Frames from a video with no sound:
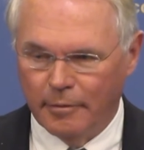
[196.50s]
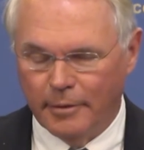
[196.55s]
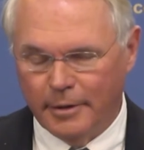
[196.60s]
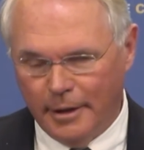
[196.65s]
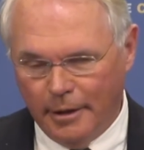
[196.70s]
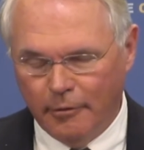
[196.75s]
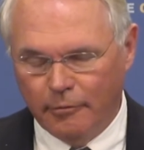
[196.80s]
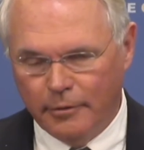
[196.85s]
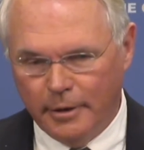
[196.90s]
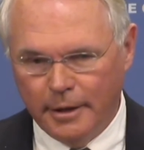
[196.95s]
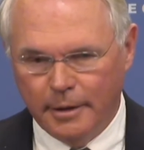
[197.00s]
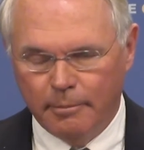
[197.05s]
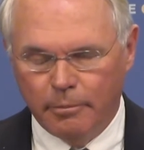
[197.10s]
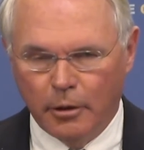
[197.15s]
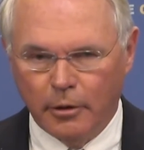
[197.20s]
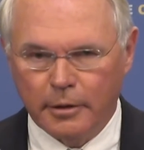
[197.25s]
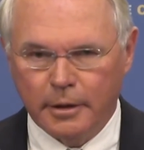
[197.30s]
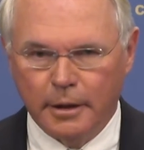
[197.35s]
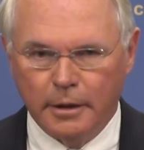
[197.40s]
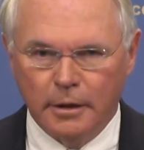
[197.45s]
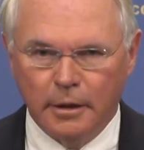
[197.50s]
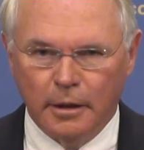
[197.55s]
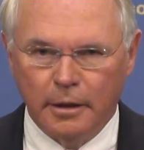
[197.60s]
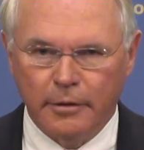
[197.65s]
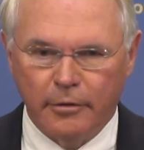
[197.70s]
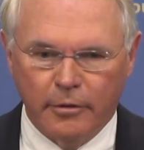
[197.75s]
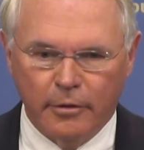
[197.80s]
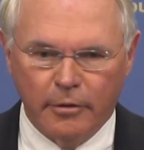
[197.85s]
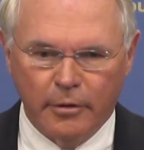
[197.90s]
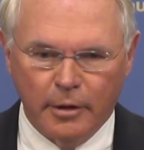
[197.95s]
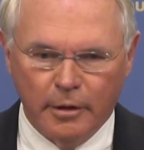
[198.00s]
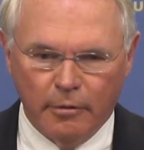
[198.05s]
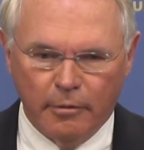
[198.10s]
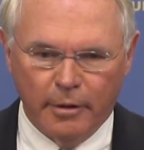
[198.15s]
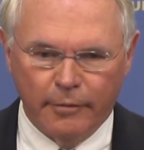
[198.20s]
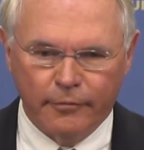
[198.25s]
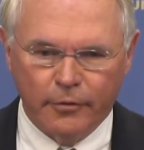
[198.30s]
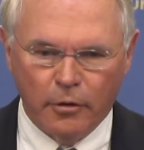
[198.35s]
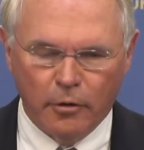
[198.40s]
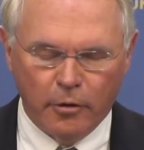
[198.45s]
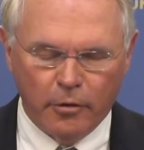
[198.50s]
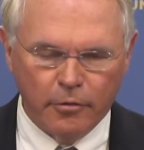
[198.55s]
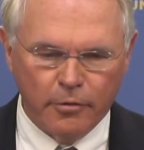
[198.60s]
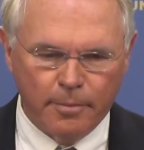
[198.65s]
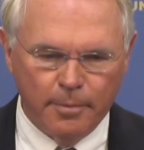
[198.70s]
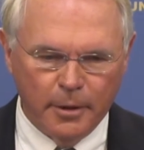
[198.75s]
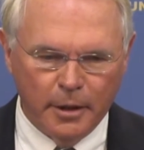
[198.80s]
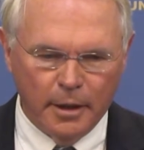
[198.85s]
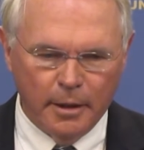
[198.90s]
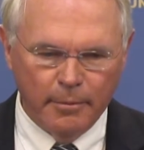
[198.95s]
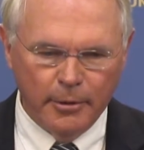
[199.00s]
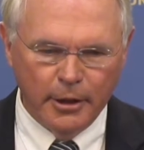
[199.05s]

They don't need parking lots since they don't have cars, but I